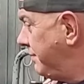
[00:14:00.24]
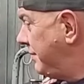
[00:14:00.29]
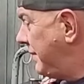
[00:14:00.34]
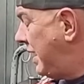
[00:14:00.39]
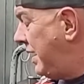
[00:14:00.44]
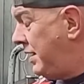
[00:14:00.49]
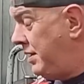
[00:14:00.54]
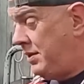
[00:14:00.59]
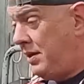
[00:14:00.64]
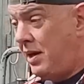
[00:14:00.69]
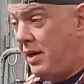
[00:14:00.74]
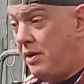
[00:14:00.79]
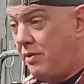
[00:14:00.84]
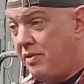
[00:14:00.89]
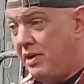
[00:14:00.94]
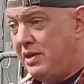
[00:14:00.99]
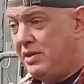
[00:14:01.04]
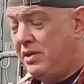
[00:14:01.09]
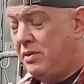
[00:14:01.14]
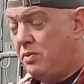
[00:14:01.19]
He's the other
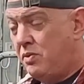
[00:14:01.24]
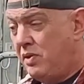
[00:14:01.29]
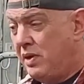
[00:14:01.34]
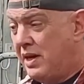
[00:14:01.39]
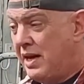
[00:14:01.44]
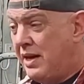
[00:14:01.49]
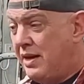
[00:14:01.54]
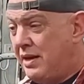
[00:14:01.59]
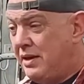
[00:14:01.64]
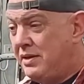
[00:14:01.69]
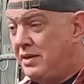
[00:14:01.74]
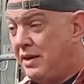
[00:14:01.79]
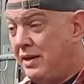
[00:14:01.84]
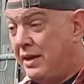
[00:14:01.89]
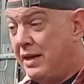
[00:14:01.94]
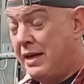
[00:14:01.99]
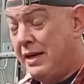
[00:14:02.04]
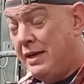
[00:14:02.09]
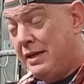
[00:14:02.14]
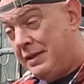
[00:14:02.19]
reason I want to get this done
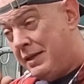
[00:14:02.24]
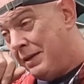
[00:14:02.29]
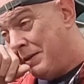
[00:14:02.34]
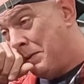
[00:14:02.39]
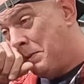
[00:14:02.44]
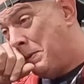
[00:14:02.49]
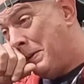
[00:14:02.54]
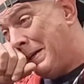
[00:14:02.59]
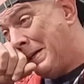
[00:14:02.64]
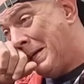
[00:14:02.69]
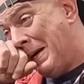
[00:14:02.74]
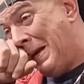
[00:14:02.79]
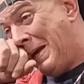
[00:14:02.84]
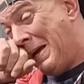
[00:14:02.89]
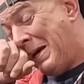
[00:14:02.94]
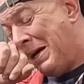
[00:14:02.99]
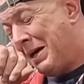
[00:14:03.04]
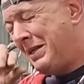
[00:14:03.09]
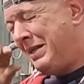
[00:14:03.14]
and get it done quickly.